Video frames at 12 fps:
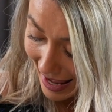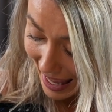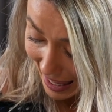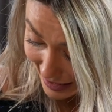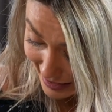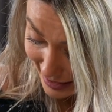
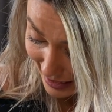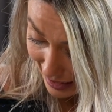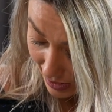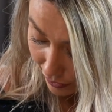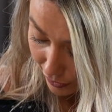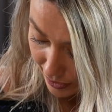and
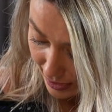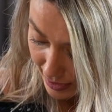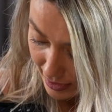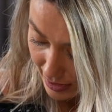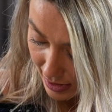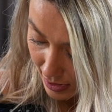D,
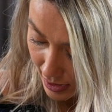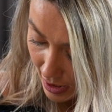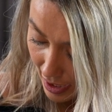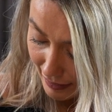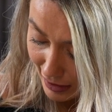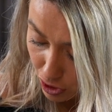13D,
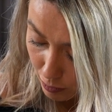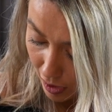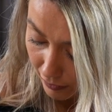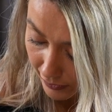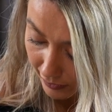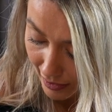and then
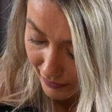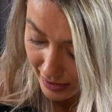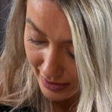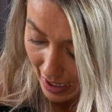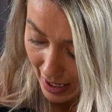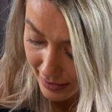12,
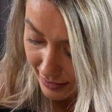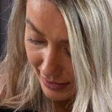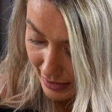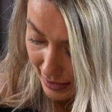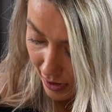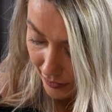11,
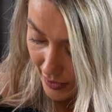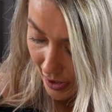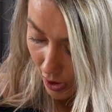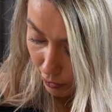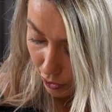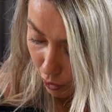10D on
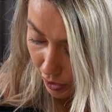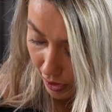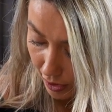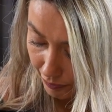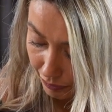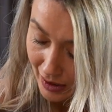that outer
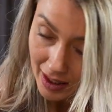corner.